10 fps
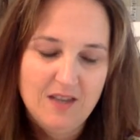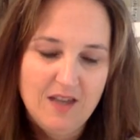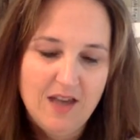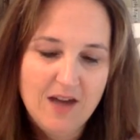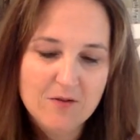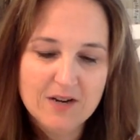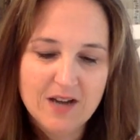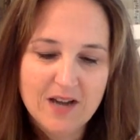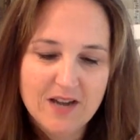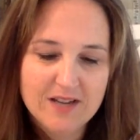How would
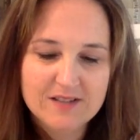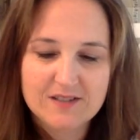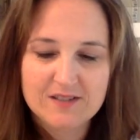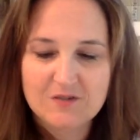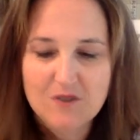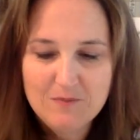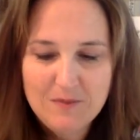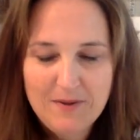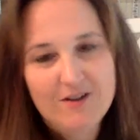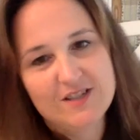I describe my
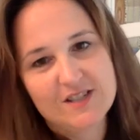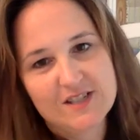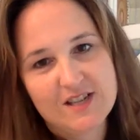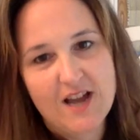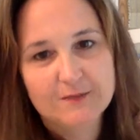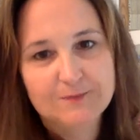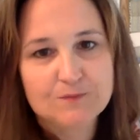parenting style?